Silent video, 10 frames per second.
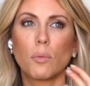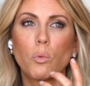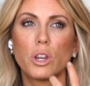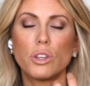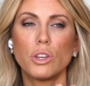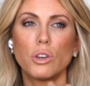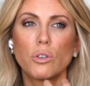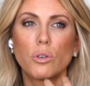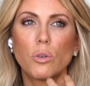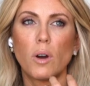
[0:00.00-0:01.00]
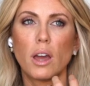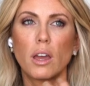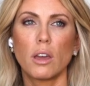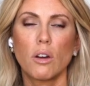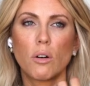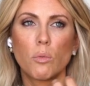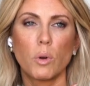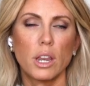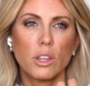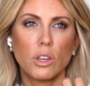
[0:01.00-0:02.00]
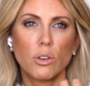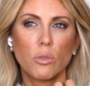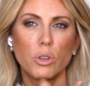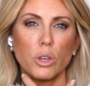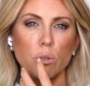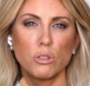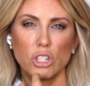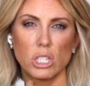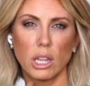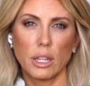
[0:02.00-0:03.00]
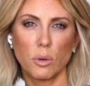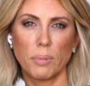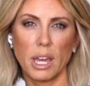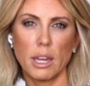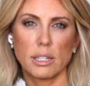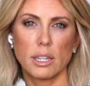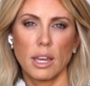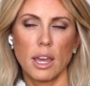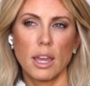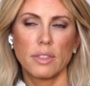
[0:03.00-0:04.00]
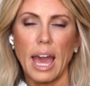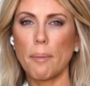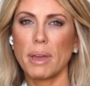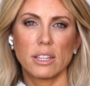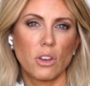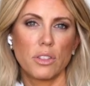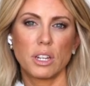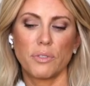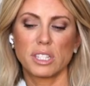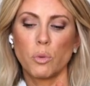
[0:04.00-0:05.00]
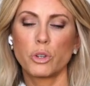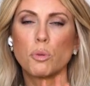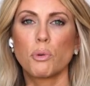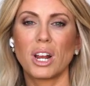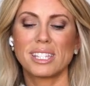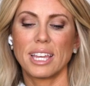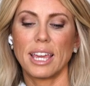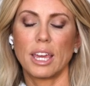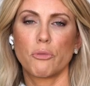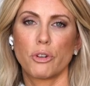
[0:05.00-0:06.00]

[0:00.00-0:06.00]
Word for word: When you use just a little bit, that makes all the difference. And when you press it in